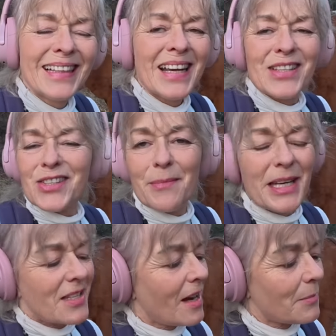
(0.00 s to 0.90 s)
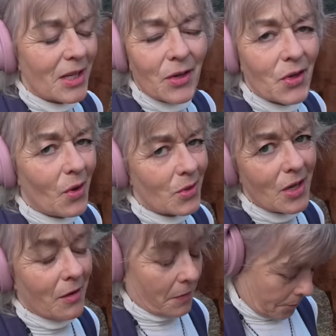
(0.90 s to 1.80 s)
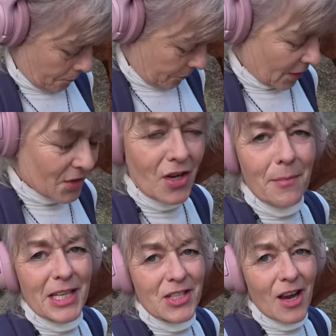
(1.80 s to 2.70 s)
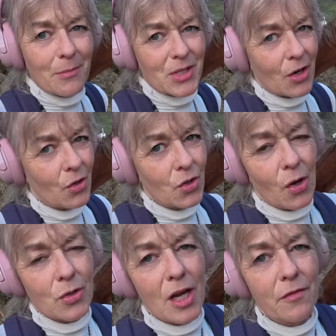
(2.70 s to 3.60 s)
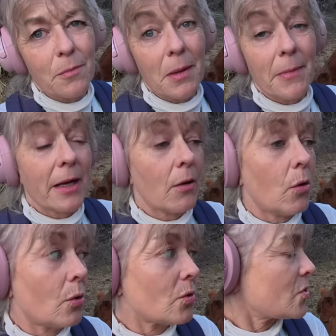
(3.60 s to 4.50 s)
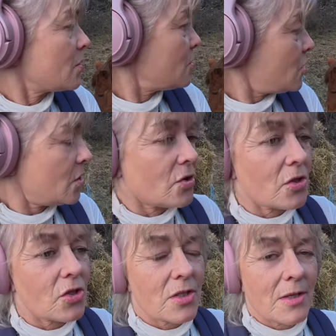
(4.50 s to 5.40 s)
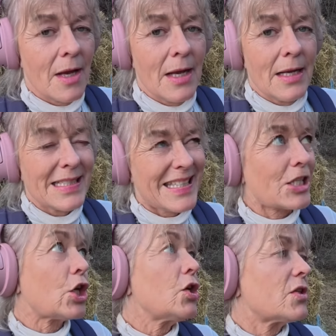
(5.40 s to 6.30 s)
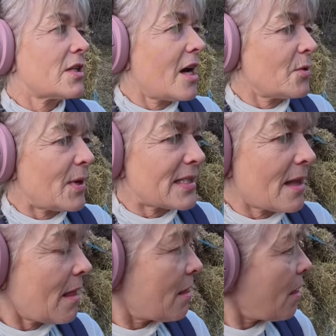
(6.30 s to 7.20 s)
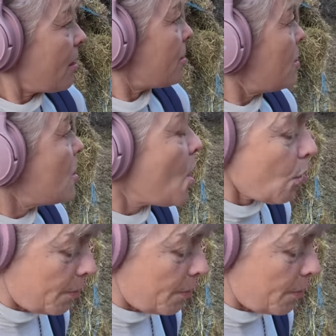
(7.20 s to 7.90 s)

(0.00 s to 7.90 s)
So many times I got knocked over. So many times I got knocked over by my horse. She used to just scoot sideways and knock